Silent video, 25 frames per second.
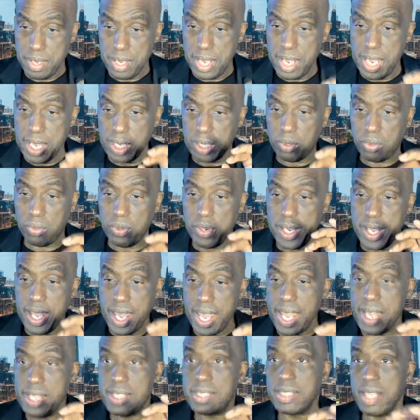It
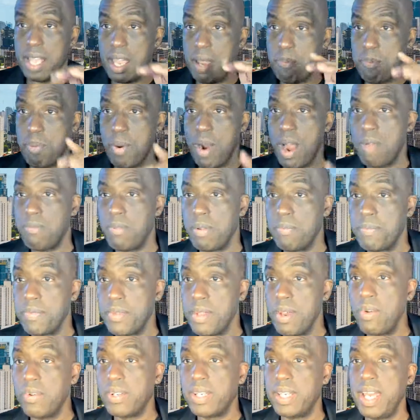creates a problem.
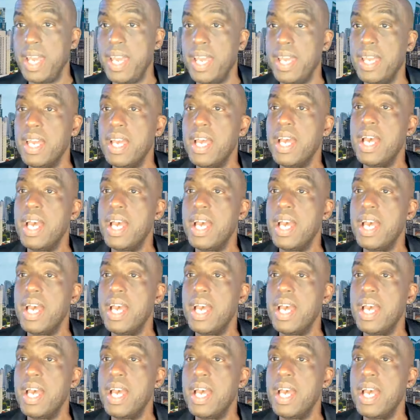Okay.